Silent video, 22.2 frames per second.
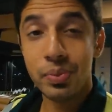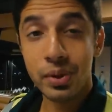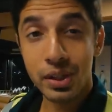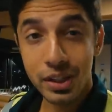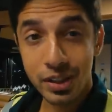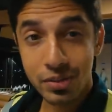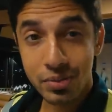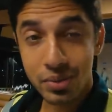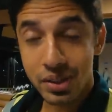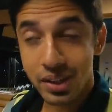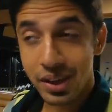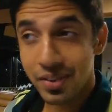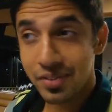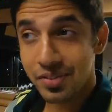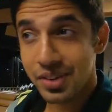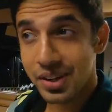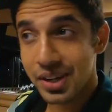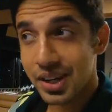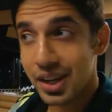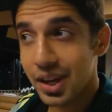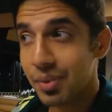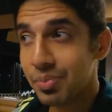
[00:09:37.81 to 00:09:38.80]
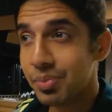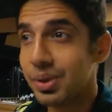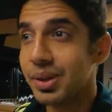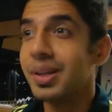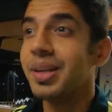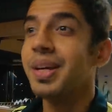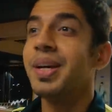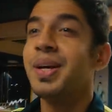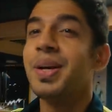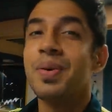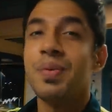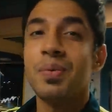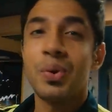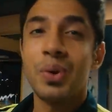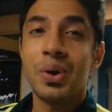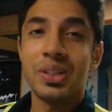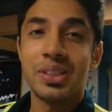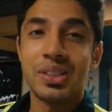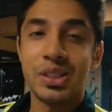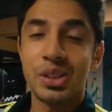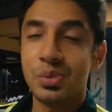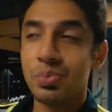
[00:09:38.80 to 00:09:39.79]
Believe me, I'm very happy.
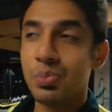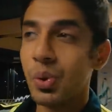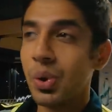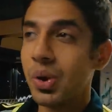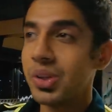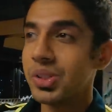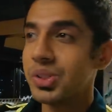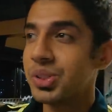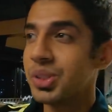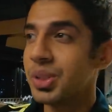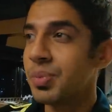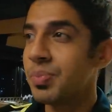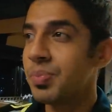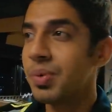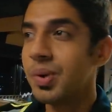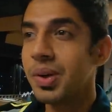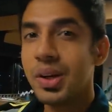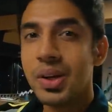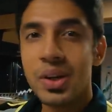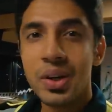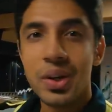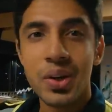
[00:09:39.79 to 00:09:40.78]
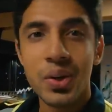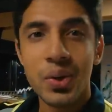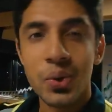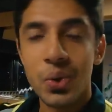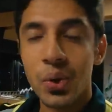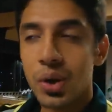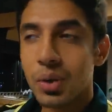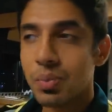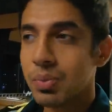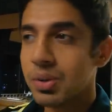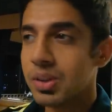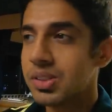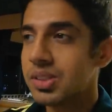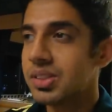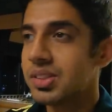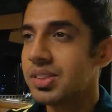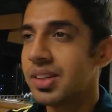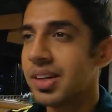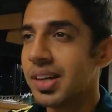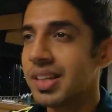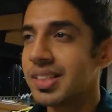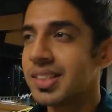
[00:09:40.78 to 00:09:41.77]
Quite it's a small ship, not much
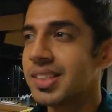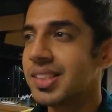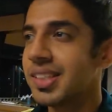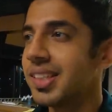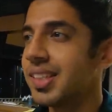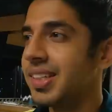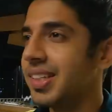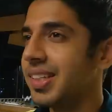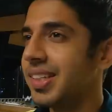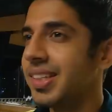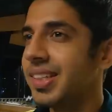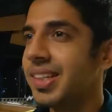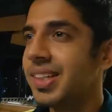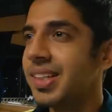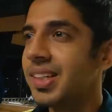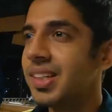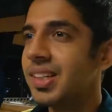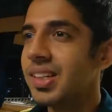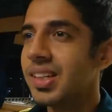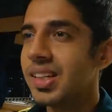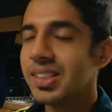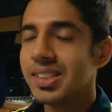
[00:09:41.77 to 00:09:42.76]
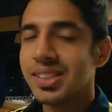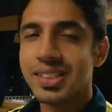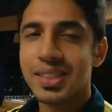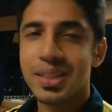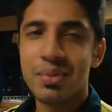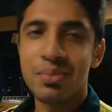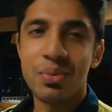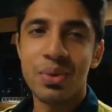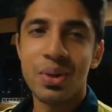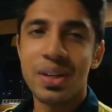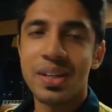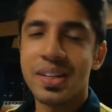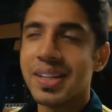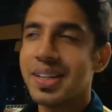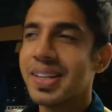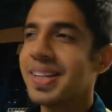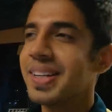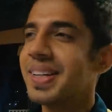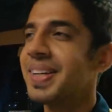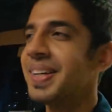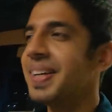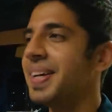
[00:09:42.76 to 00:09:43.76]
stress, same
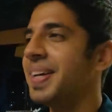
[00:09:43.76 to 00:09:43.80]
money.